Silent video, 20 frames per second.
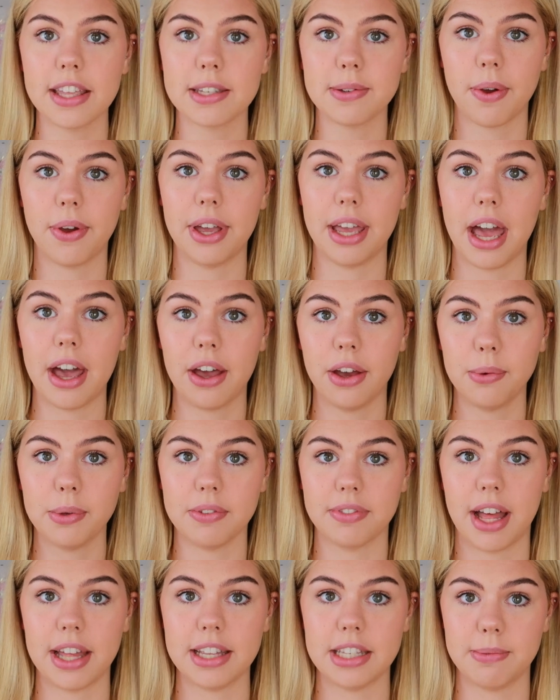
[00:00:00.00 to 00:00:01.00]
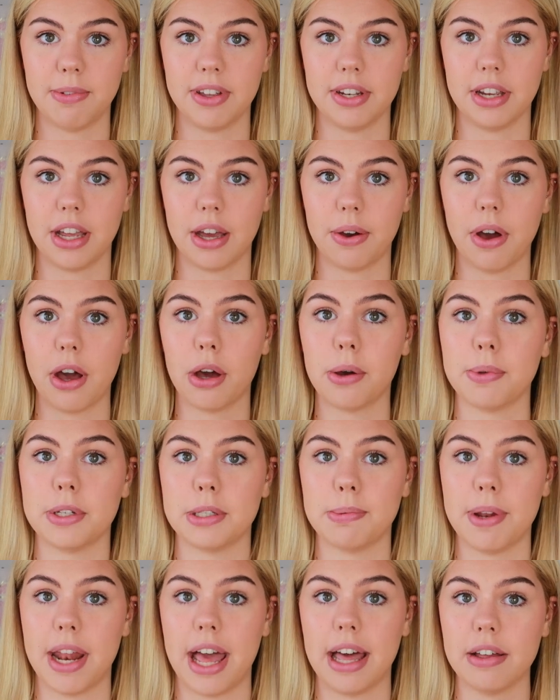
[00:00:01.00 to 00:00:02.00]
that's about it. I hope you've liked this video. I hope
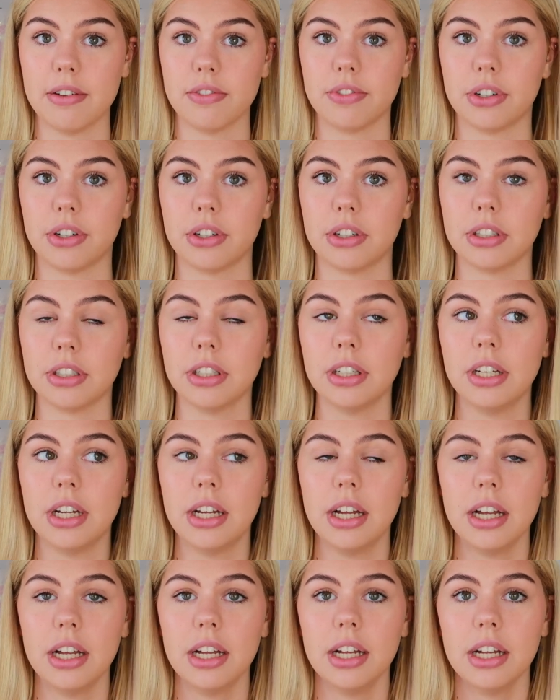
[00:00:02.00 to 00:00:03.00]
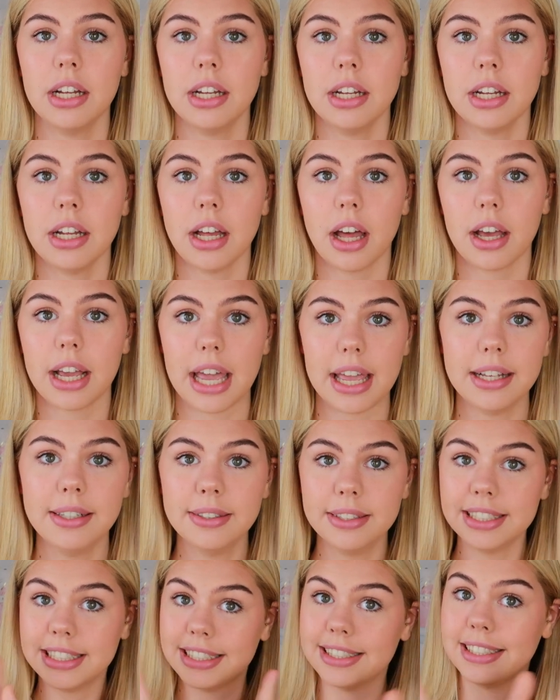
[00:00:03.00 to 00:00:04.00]
it's been helpful. Okay,
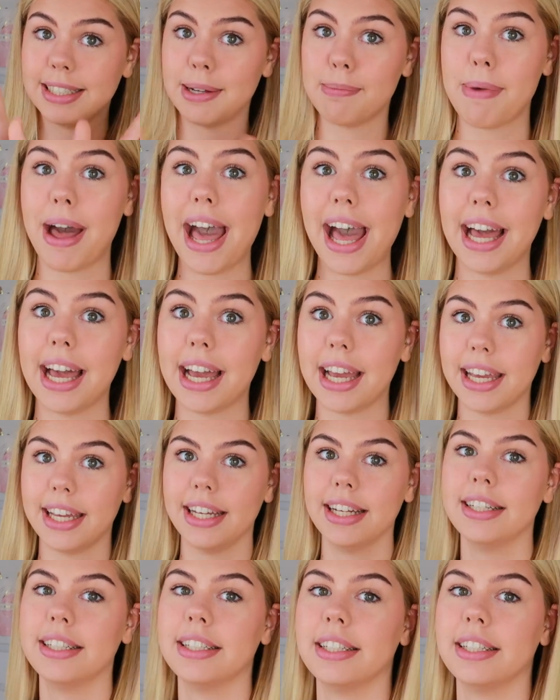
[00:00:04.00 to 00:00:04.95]
bye.